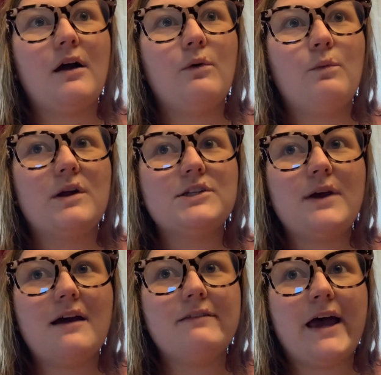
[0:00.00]
Once you
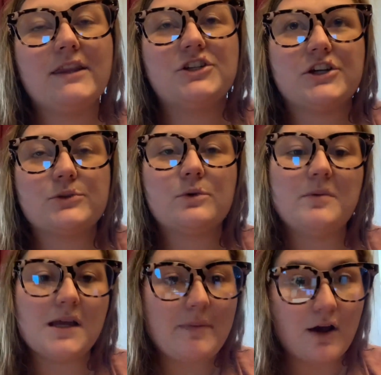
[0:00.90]
have that, the chairs will
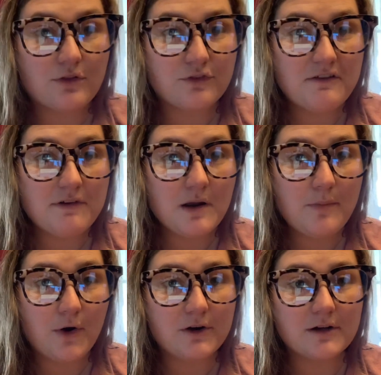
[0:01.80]
be about 3 feet
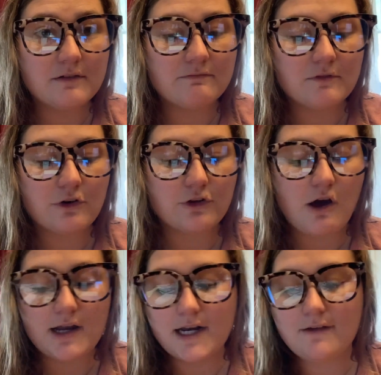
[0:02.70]
apart, or
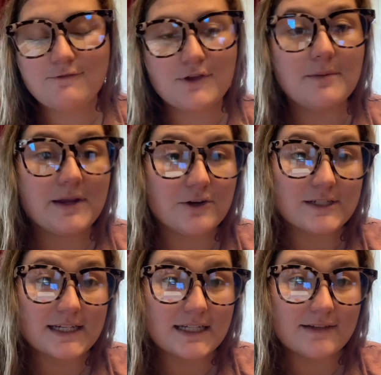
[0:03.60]
long enough for the meter
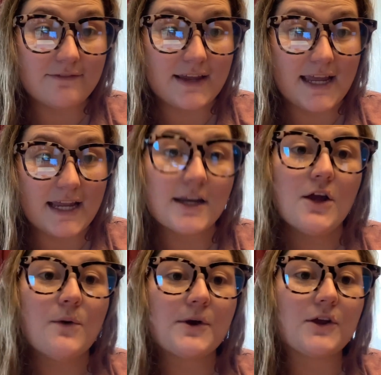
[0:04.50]
stick to fit in,
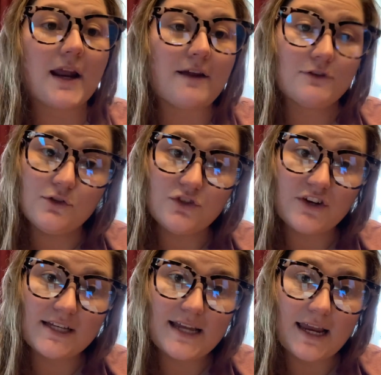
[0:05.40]
where you can have 2
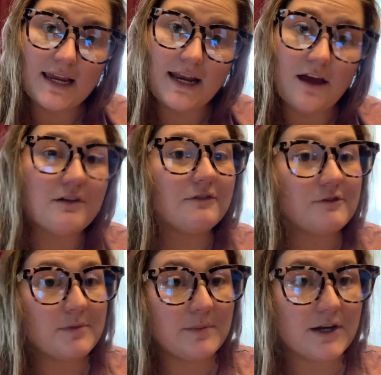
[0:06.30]
strings hanging down
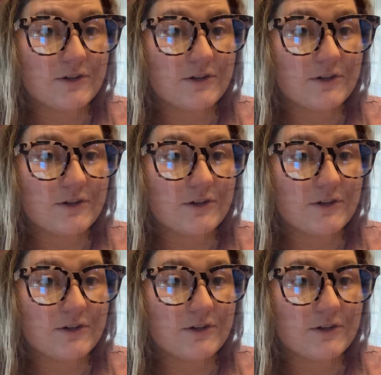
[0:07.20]
from the meter